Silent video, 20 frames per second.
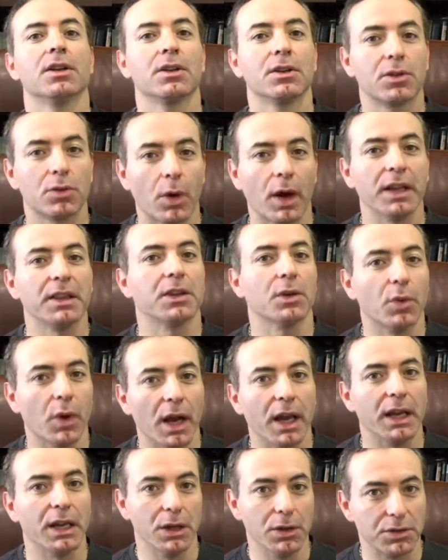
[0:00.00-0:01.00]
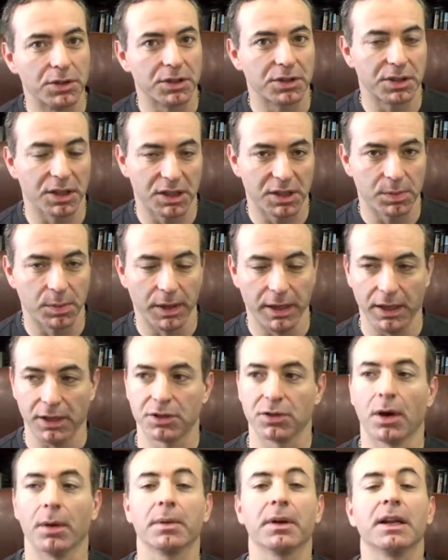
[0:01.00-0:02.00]
quite the way you just explained it.
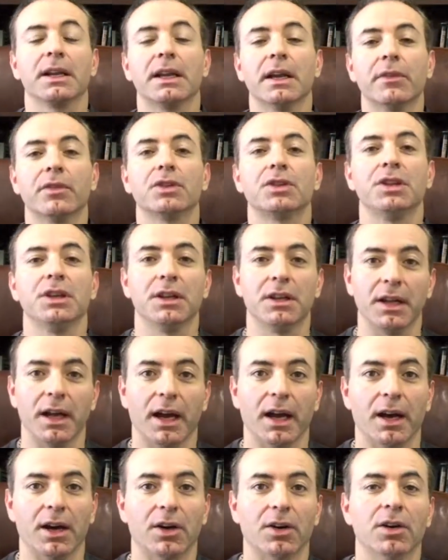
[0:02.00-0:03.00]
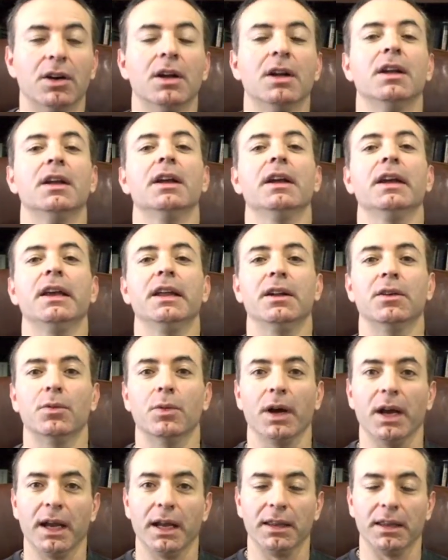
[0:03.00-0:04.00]
So I'm going to give it to you now in a
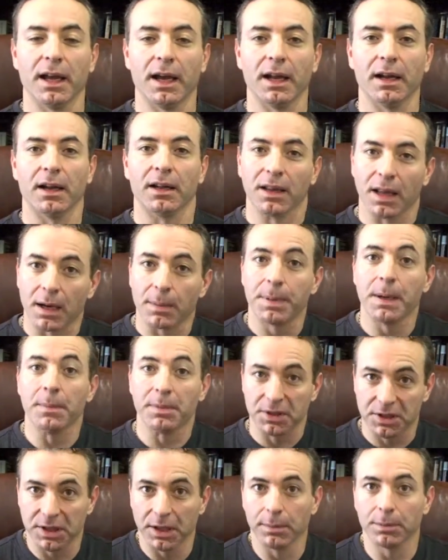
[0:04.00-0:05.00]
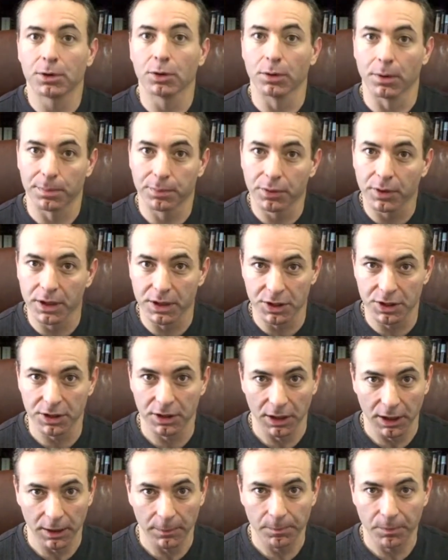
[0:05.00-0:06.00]
way that a lot of people seem to
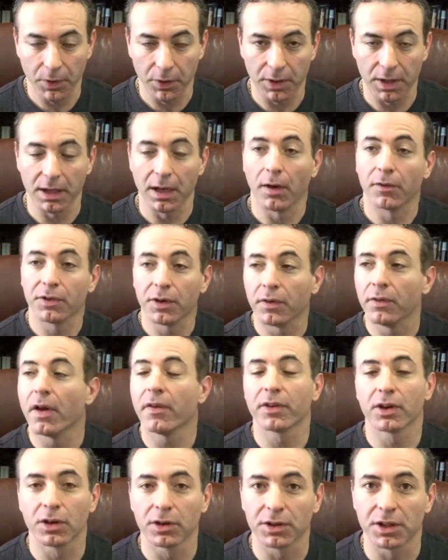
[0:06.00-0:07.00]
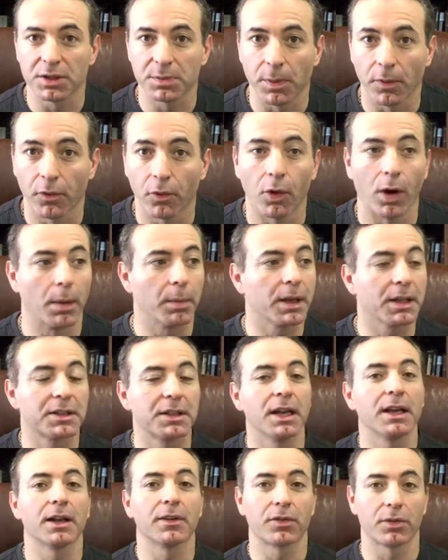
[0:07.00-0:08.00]
appreciate. Okay, now if you've never heard this before, I'm going to
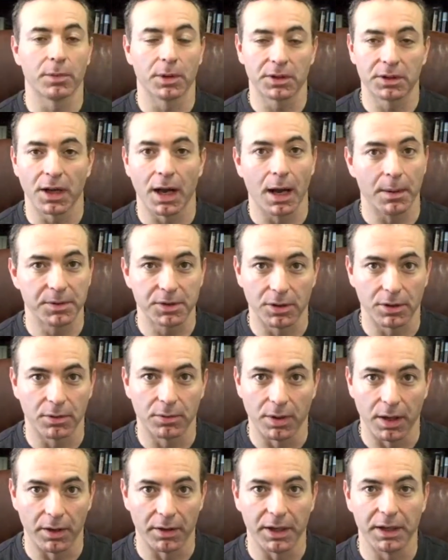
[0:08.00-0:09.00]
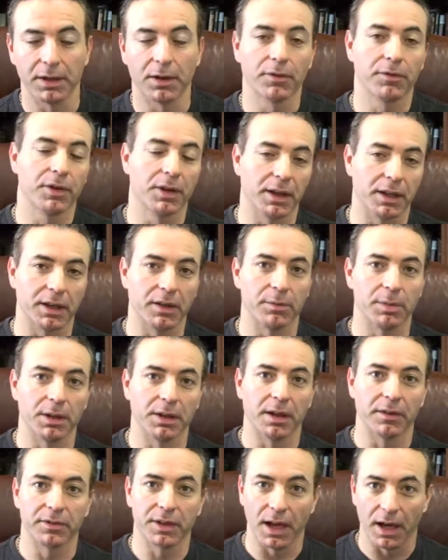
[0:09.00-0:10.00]
take it from the top. So don't worry, don't feel like you've been
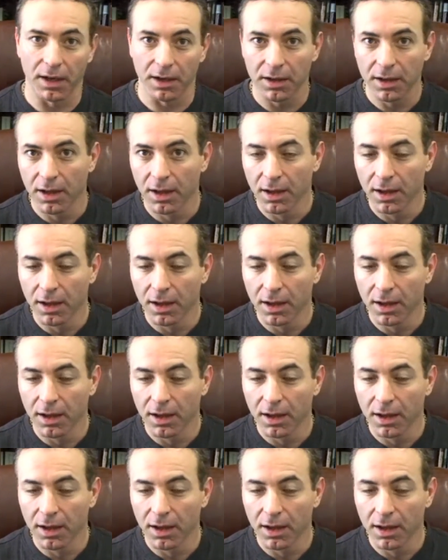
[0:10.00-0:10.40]
left out.